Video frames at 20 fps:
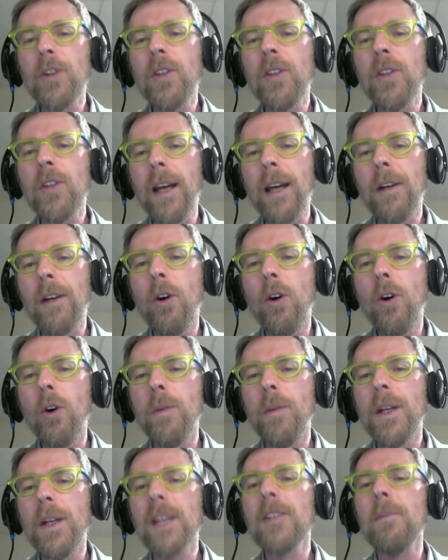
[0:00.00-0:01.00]
we're staying at
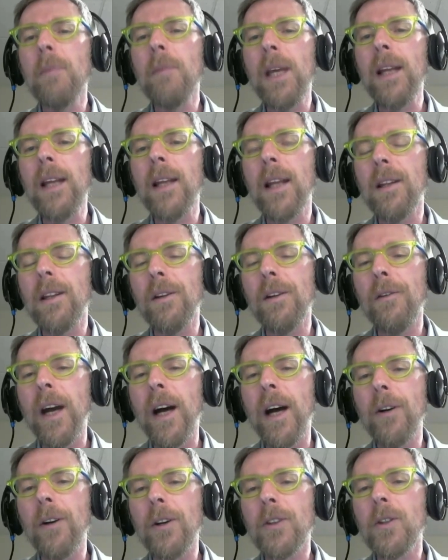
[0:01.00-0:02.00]
home doesn't mean that the
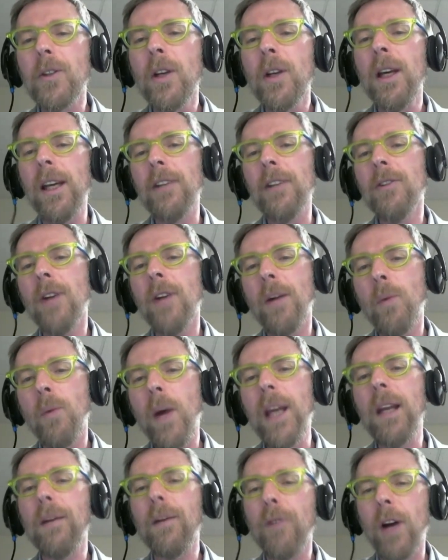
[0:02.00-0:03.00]
virus is not
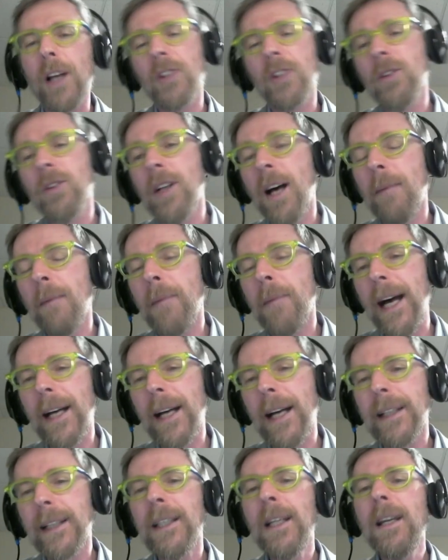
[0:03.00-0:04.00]
waiting for us to come
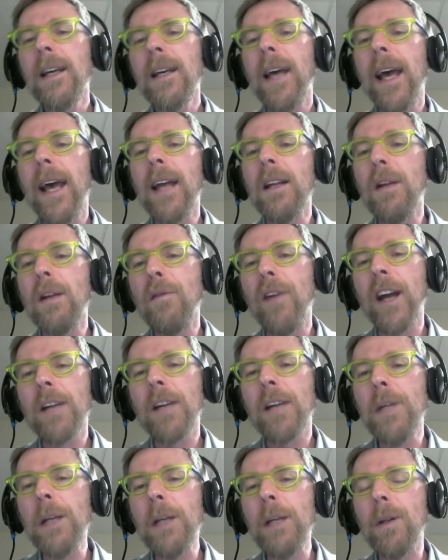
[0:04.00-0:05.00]
back and
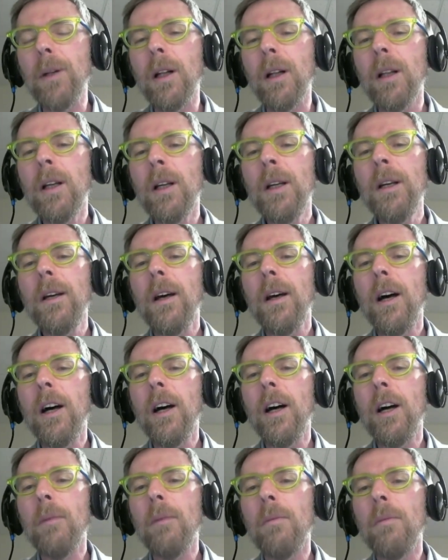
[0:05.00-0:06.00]
infect people
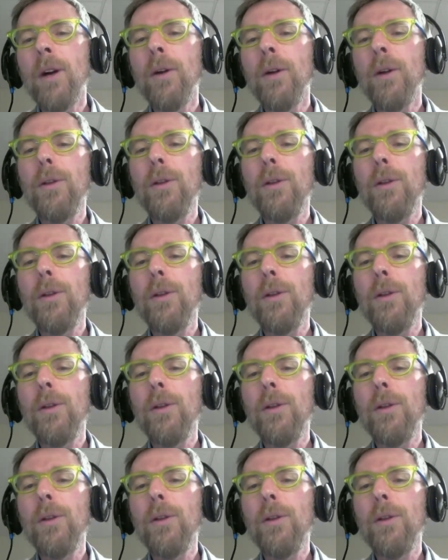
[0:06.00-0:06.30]
um,